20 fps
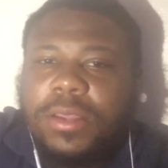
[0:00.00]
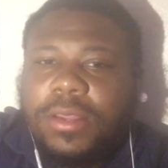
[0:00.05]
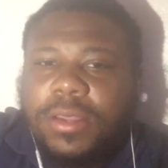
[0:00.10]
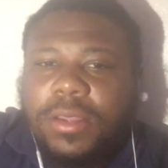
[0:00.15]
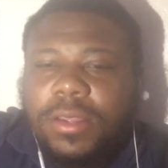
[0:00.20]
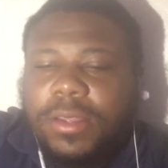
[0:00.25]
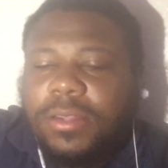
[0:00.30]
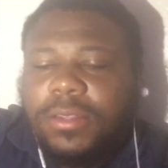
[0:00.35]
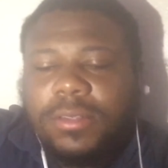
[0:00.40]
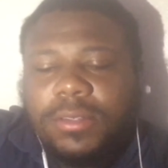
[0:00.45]

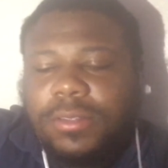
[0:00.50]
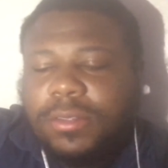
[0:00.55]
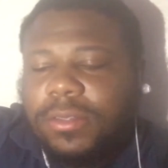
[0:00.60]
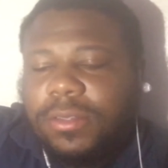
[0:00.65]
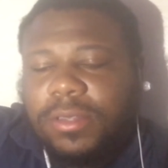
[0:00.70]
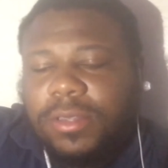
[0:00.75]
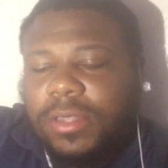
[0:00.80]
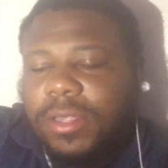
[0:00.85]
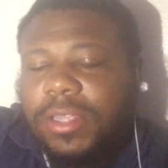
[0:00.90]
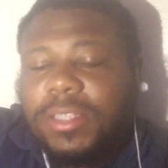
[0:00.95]
Because
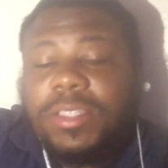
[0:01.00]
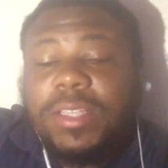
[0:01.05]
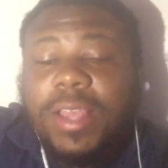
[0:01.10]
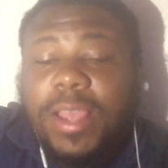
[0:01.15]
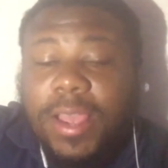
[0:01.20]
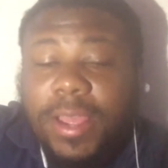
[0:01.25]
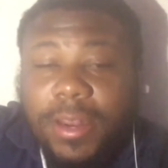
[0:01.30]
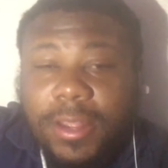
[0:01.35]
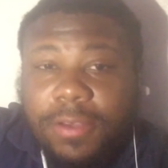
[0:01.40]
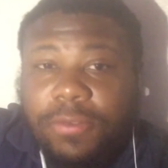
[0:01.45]
it's a
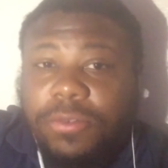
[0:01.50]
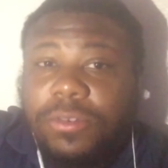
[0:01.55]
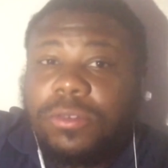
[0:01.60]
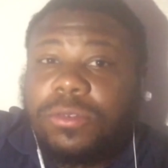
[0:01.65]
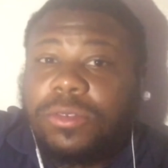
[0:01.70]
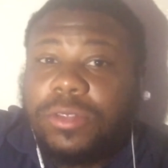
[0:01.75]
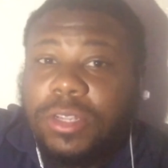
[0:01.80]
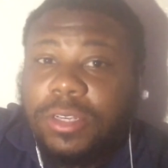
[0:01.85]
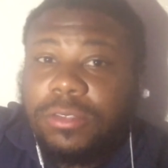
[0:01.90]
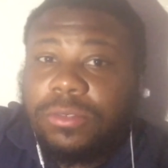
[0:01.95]
headache when
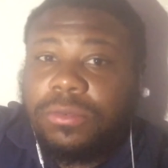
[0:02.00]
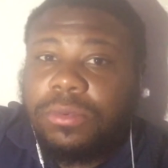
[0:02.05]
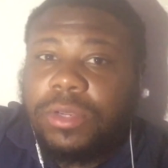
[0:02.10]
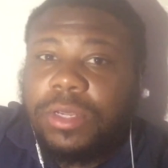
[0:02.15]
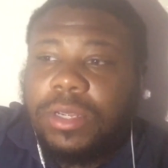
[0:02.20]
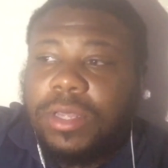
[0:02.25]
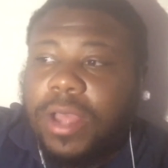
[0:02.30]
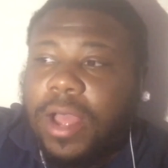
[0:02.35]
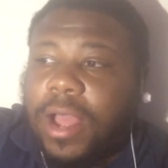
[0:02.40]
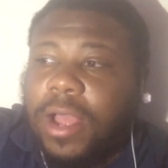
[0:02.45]
you're dealing
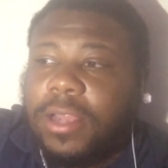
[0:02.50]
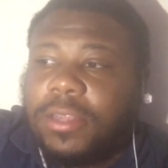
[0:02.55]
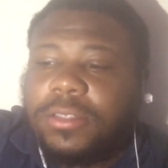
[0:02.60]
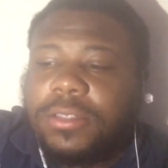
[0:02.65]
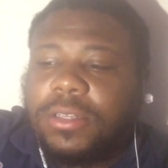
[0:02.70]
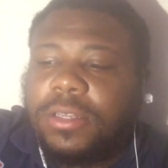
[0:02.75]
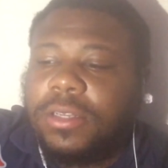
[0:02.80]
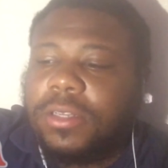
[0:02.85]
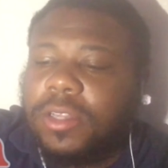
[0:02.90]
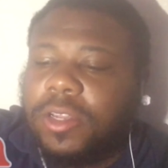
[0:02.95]
with guys
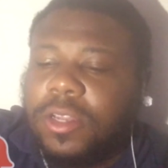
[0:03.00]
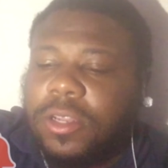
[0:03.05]
that